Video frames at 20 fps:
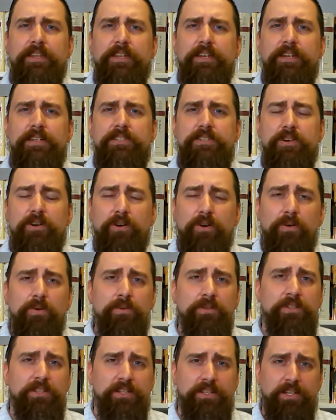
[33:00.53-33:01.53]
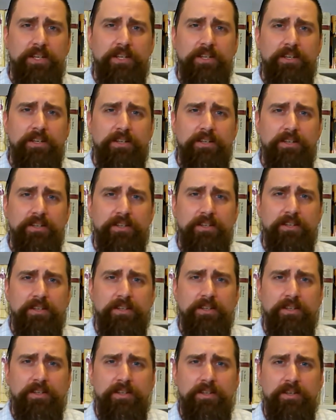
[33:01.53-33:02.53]
It's only
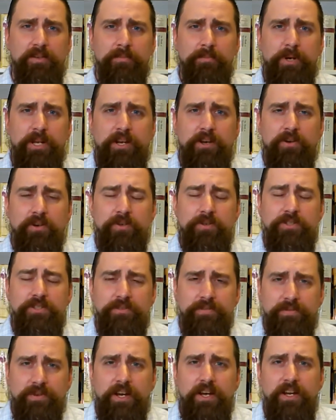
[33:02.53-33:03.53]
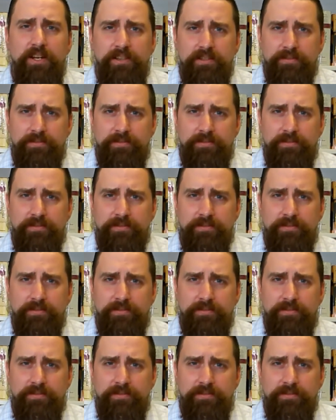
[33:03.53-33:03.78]
by crucifying the